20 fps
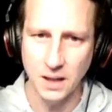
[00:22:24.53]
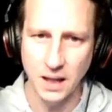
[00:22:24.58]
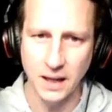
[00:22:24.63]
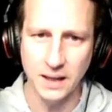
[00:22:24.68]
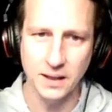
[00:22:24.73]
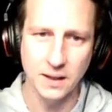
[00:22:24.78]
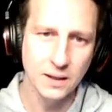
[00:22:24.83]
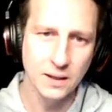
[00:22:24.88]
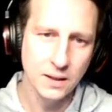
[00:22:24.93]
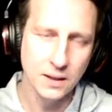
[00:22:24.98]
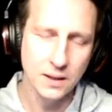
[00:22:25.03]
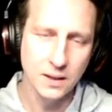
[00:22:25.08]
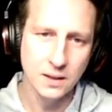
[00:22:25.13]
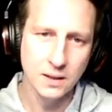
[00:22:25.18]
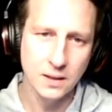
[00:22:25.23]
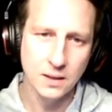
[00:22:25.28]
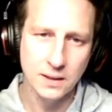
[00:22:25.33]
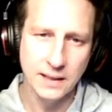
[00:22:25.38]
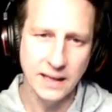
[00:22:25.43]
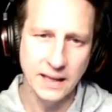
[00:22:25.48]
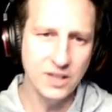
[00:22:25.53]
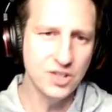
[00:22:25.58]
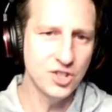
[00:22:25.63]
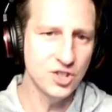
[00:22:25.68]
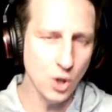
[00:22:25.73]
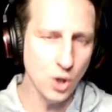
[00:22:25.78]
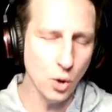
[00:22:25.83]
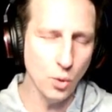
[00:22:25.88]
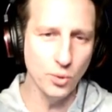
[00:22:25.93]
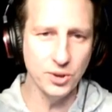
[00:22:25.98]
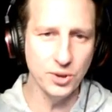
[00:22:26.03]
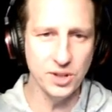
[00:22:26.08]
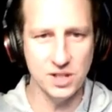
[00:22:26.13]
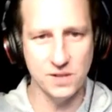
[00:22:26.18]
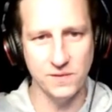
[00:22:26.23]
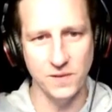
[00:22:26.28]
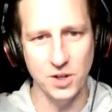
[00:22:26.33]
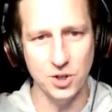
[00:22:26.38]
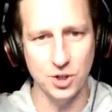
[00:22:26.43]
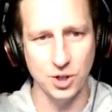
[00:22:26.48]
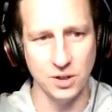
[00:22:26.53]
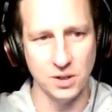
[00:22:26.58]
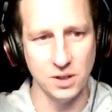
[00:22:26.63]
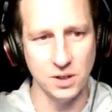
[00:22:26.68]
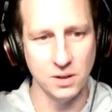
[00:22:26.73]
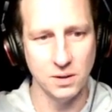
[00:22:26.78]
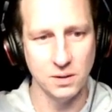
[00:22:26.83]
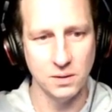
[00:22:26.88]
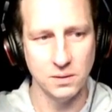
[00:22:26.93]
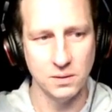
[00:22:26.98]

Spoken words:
Like, he's sold this vision